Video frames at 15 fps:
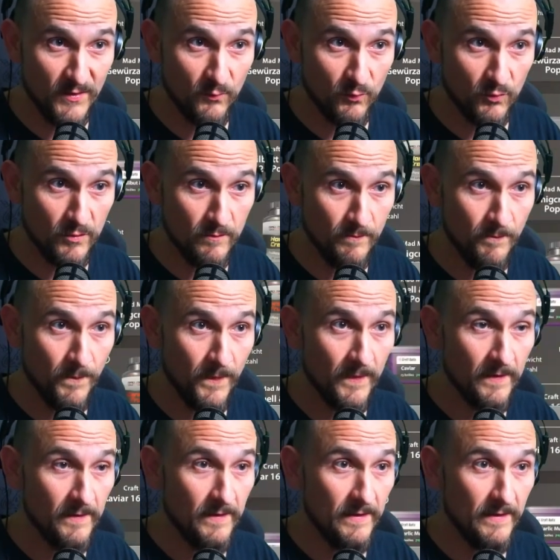garlic and
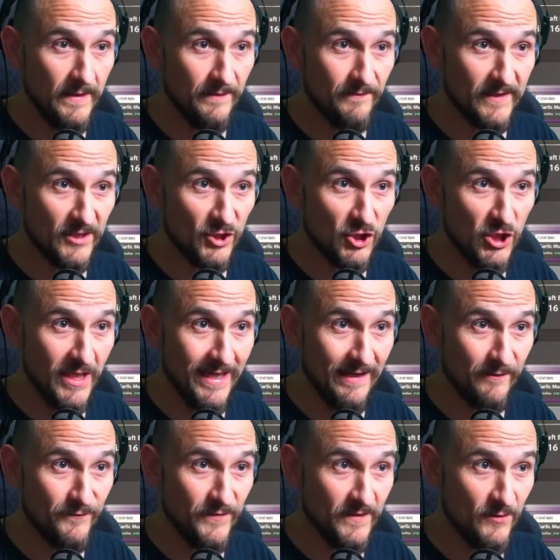so on. I
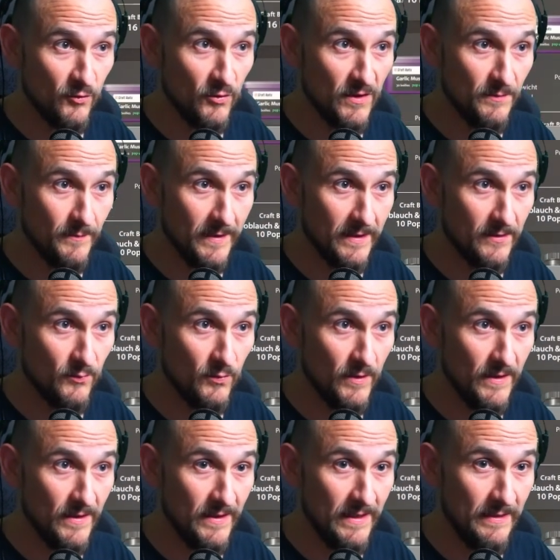have not seen it all
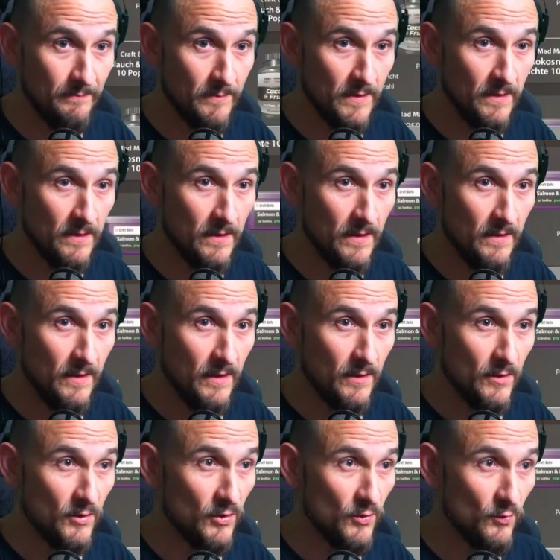yet.
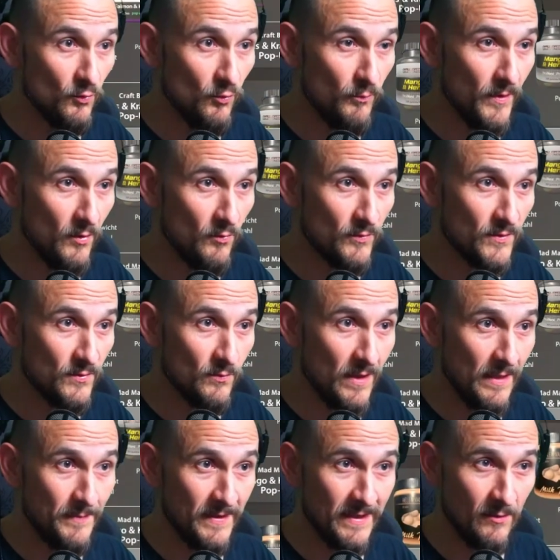Salmon would also be an option.
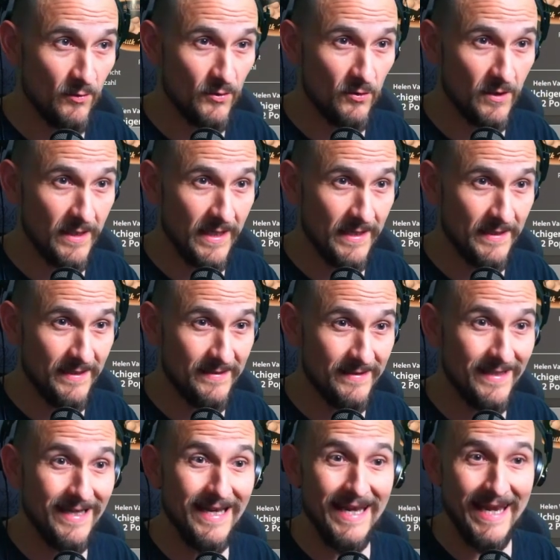That also
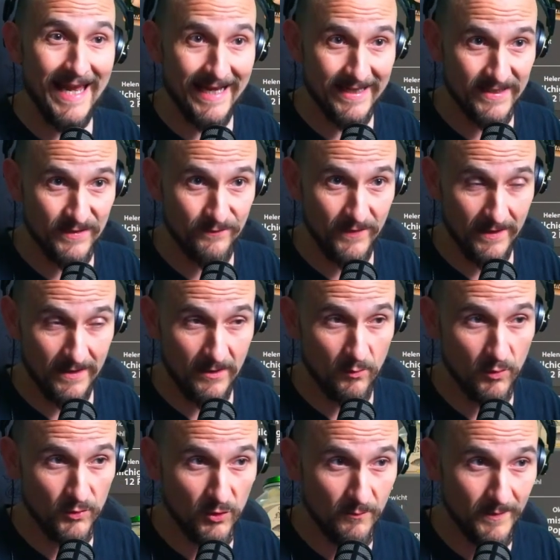worked quite well last
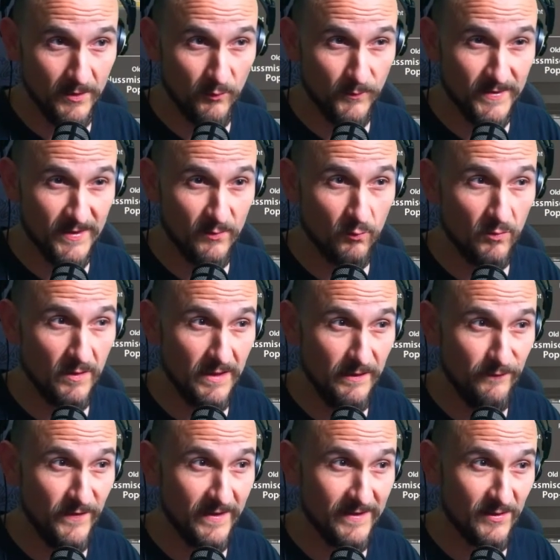time.
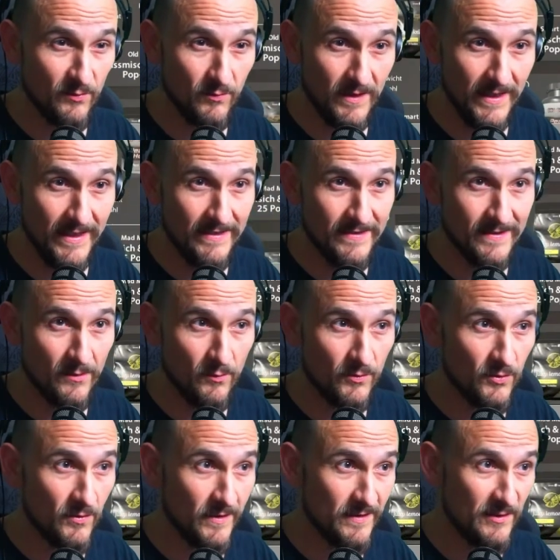Mulberry surely
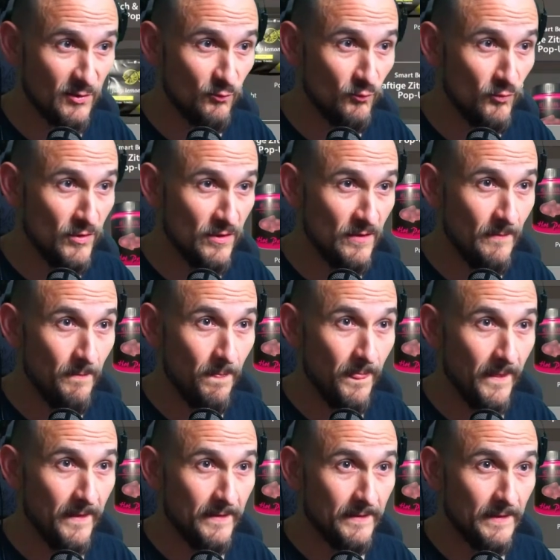also interesting.
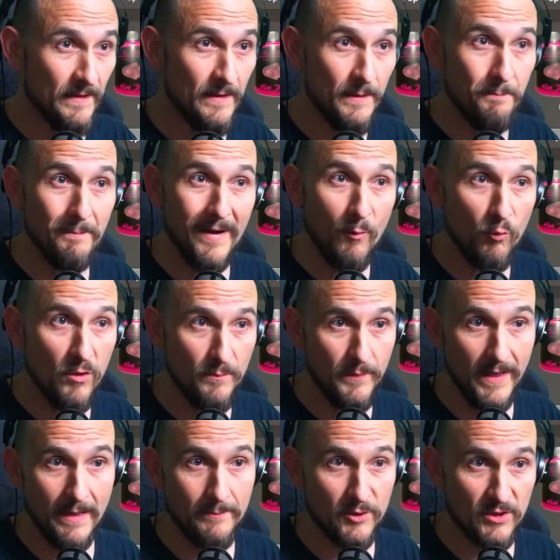Or maybe towards
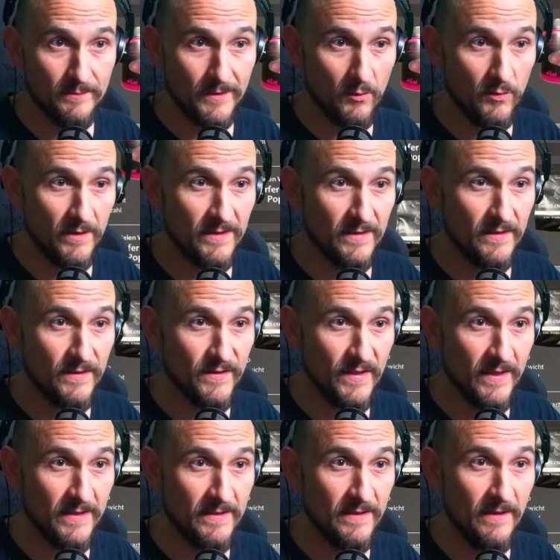pepper. We test
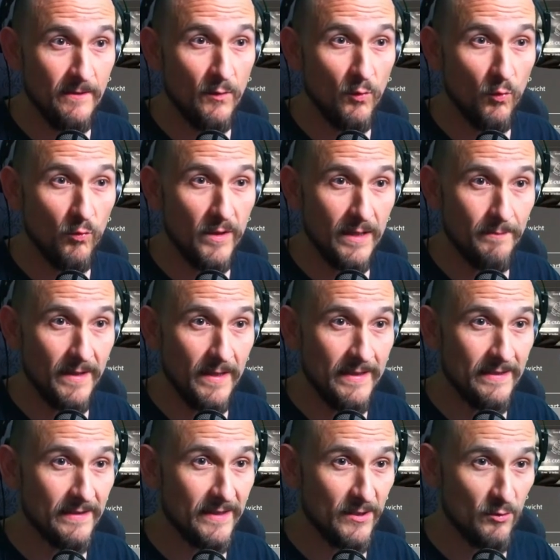this really spicy one
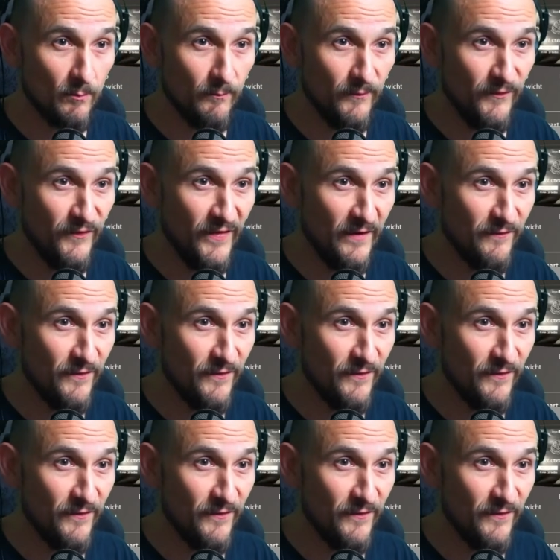towards pepper,